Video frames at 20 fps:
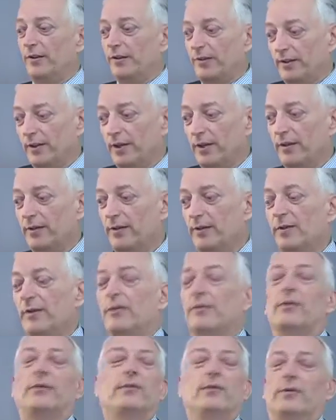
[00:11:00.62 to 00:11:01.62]
said,
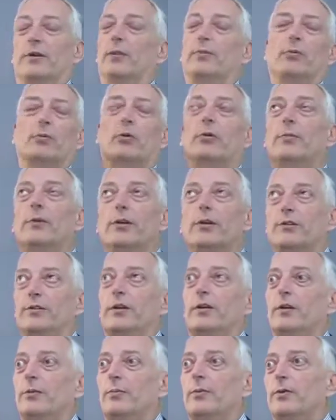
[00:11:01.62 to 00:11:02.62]
global warming is
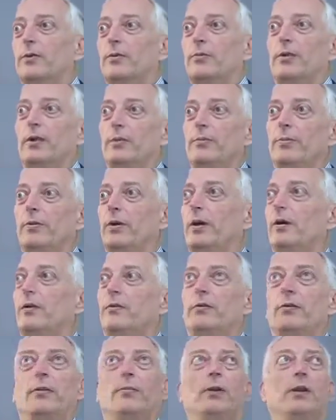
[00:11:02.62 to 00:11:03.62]
terrible, we are
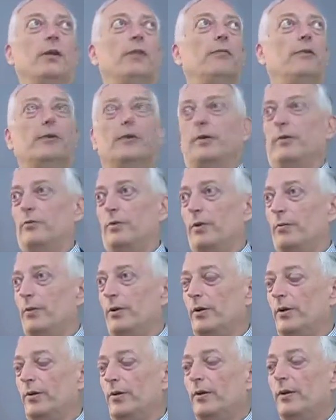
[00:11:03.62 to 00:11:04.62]
true believers like
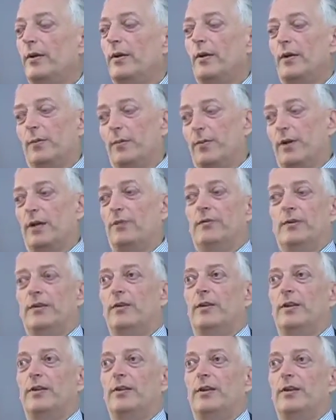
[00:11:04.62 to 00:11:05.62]
robots.
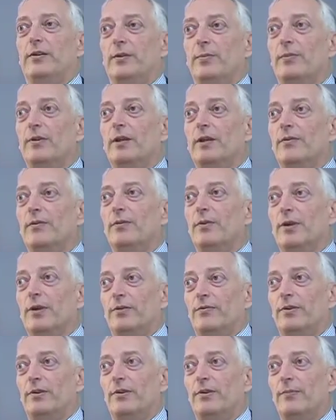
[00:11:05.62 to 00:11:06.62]
Privately, they don't believe a word
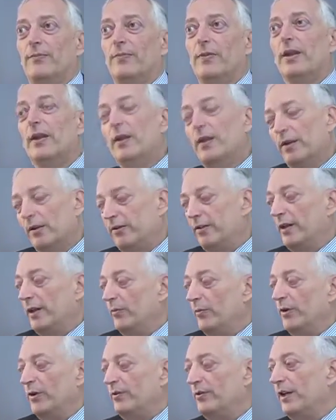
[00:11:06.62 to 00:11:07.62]
of it.
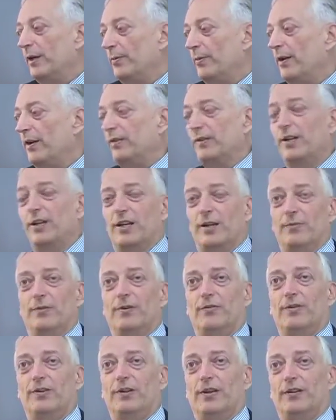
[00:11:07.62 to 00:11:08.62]
Same with the Japanese Academy
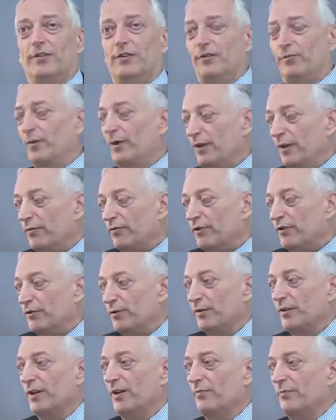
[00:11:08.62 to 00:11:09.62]
of Sciences, where the
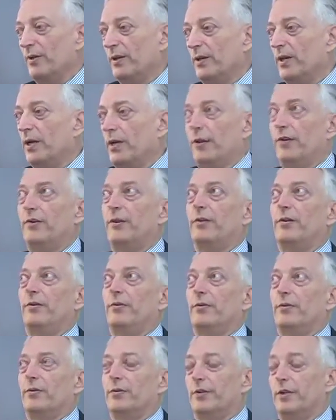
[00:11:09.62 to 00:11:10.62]
official government line is this is
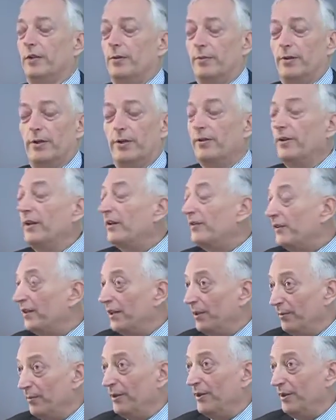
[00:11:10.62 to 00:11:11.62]
all terrible, though that's
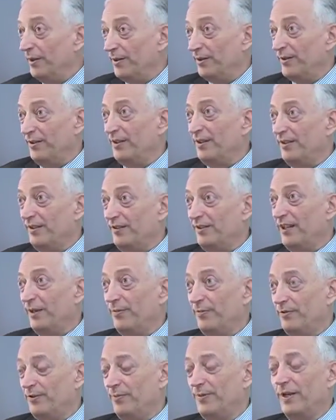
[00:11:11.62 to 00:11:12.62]
now beginning to change.
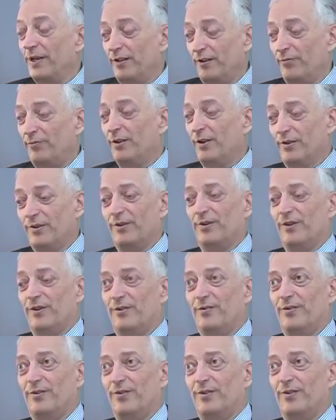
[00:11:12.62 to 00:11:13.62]
Japan is one of the
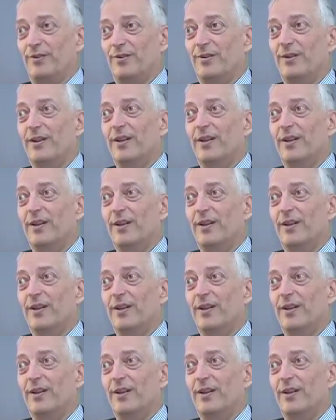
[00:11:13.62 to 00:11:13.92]
countries that